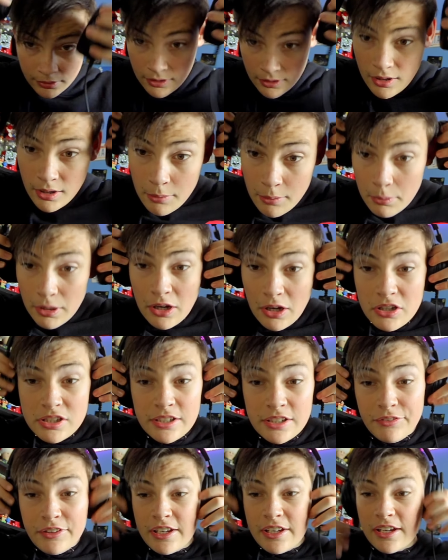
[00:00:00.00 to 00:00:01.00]
because
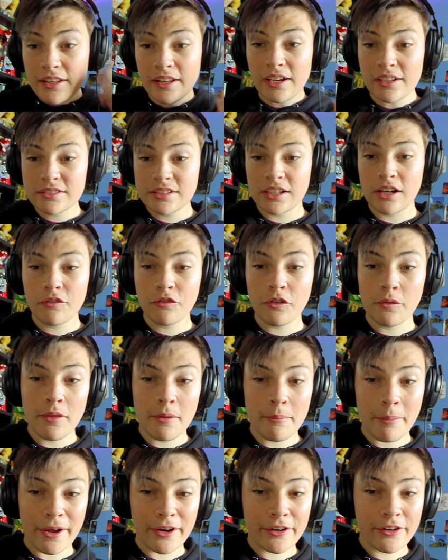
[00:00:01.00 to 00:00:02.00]
if you cannot tell from the
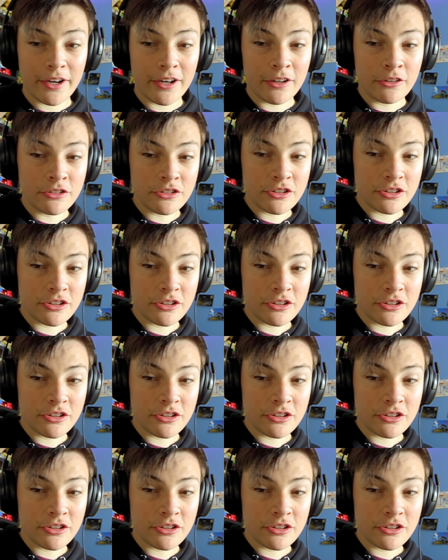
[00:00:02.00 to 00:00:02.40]
background,